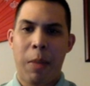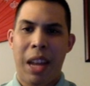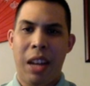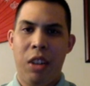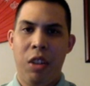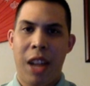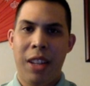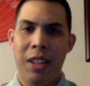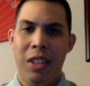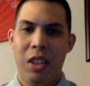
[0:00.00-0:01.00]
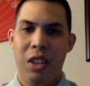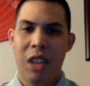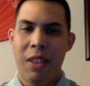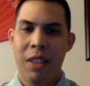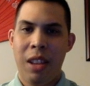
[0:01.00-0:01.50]
that began in June
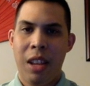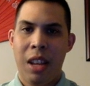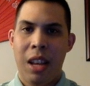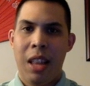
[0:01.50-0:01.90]
1967.